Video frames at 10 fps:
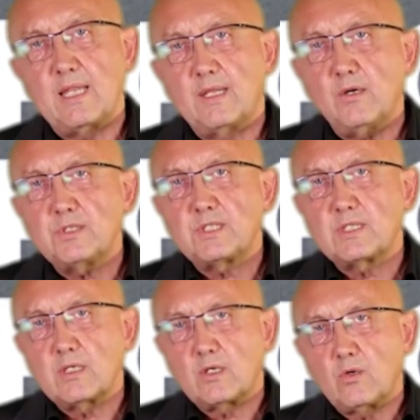And
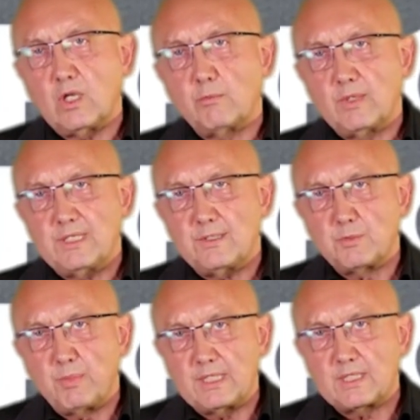those collaboration
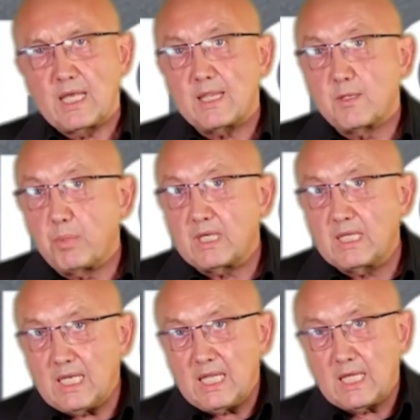space, at the
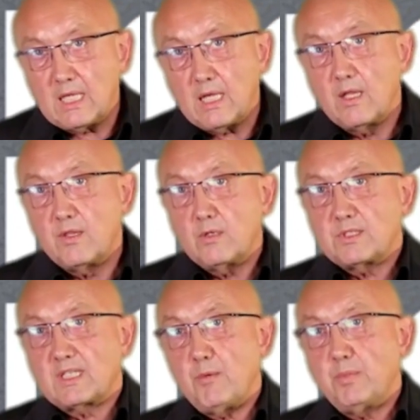beginning,
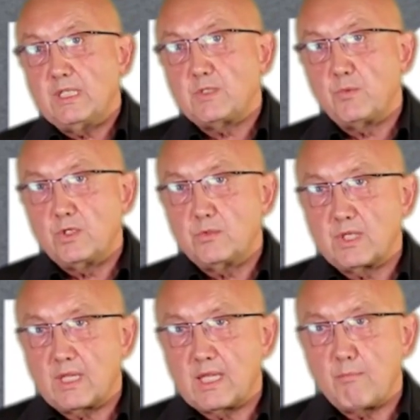those companies were
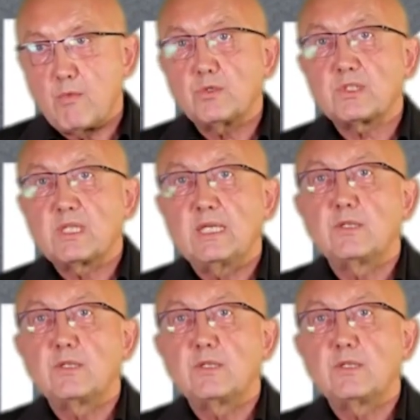using them mostly